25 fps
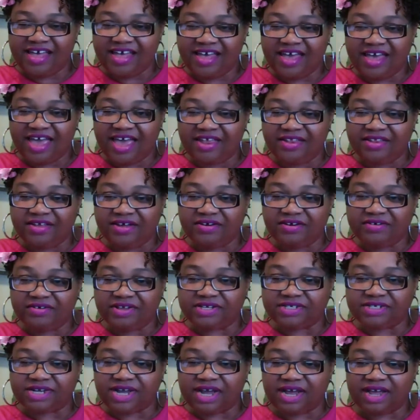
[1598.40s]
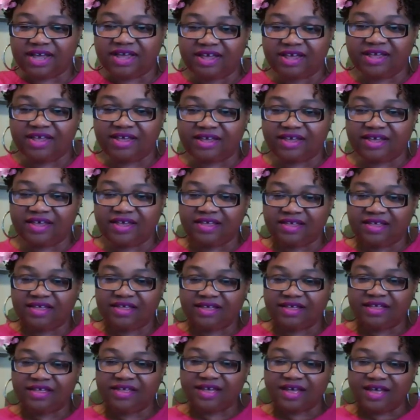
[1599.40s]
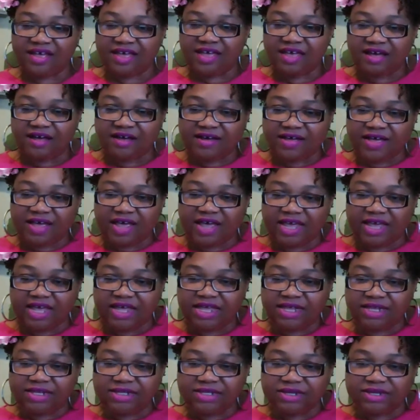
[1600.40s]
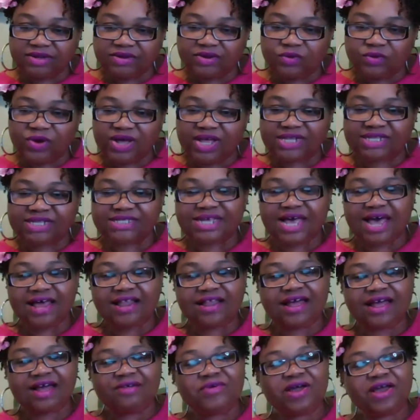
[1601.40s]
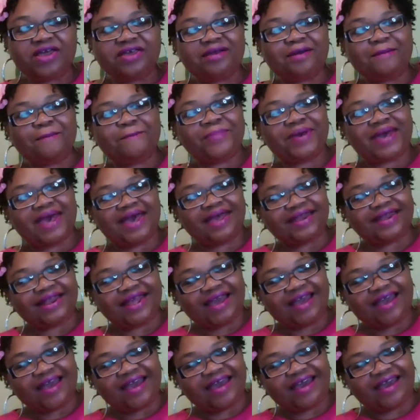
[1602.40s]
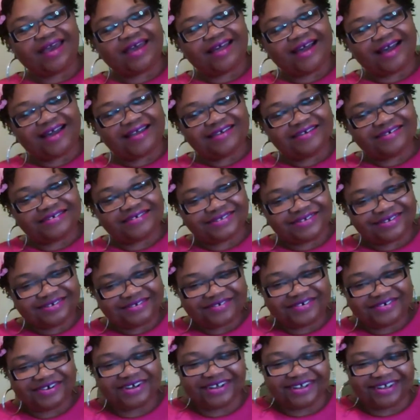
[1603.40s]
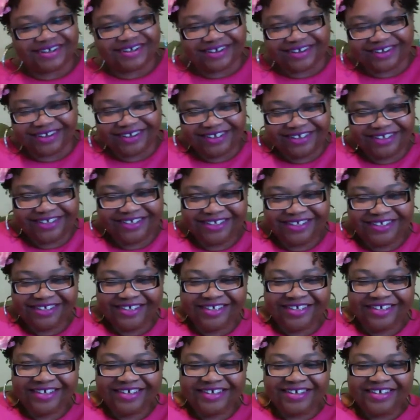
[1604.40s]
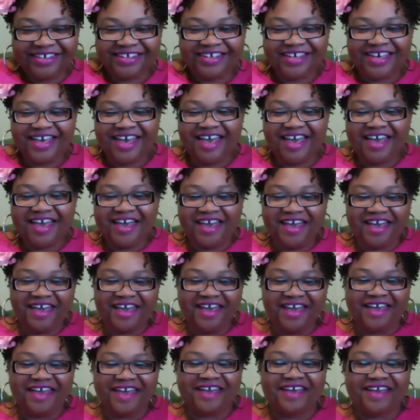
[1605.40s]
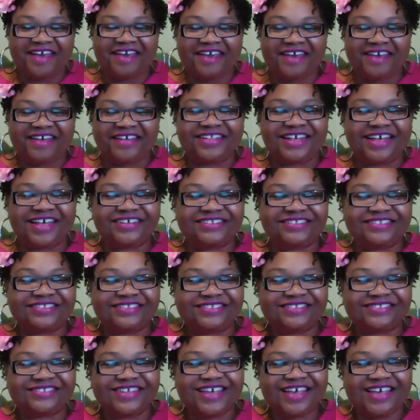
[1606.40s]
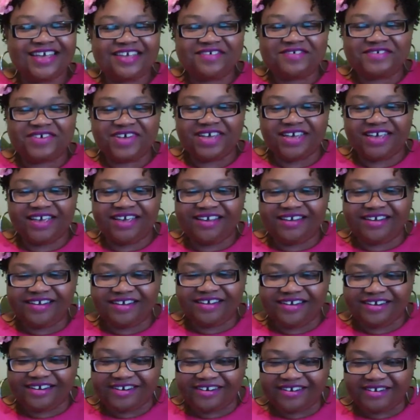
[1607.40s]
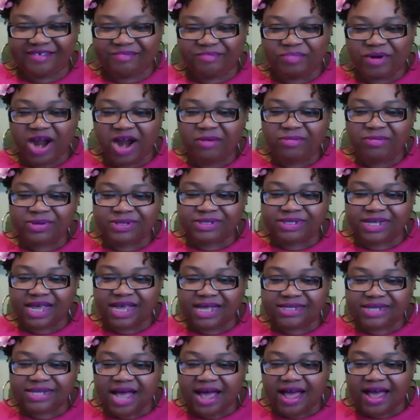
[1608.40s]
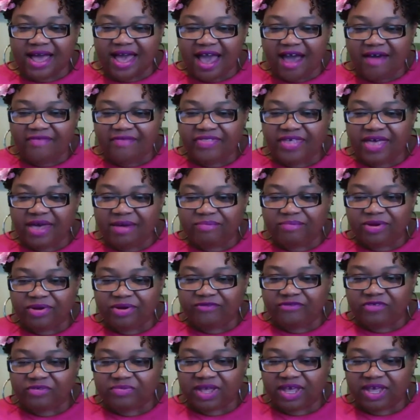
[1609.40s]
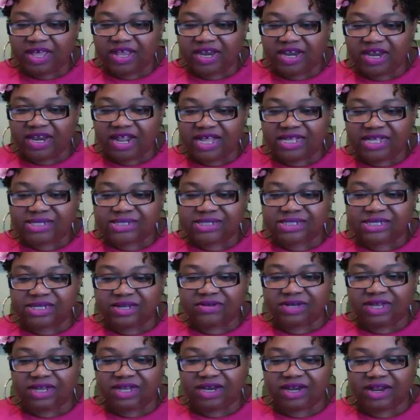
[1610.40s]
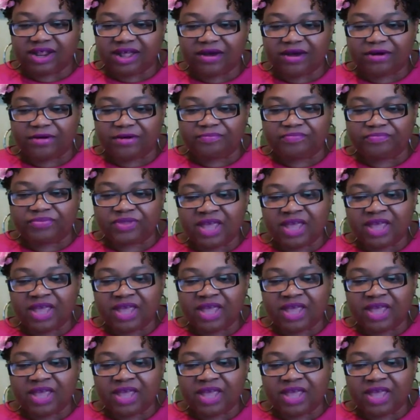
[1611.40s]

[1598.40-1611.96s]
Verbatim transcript: Hey, Notary Giant. Okay, can Quintella, where you been at? How you doing? Hey, nice to see you here. Barbara says, I have that book from the NNA, still needed help.